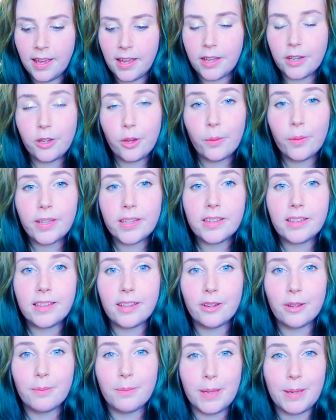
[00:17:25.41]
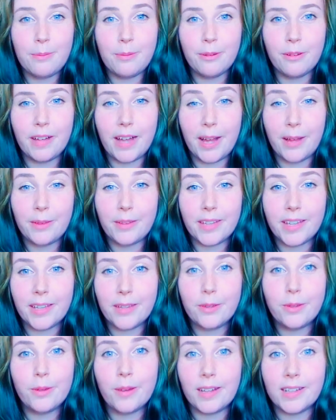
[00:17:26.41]
Knowing that there are people out
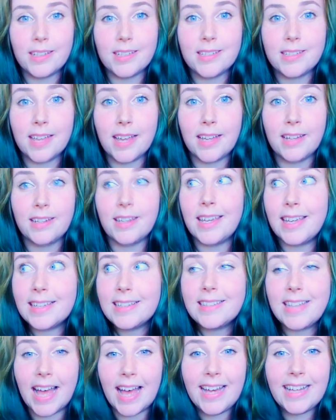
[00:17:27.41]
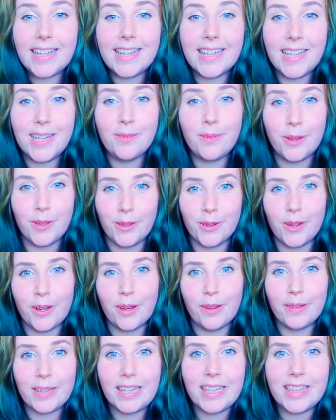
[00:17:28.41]
there who understand exactly what you're
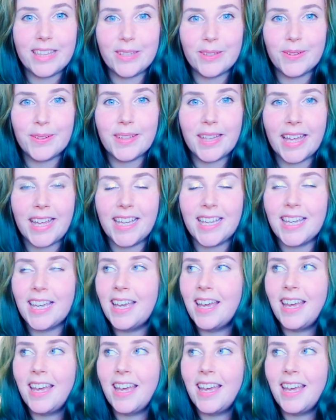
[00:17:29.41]
going through, like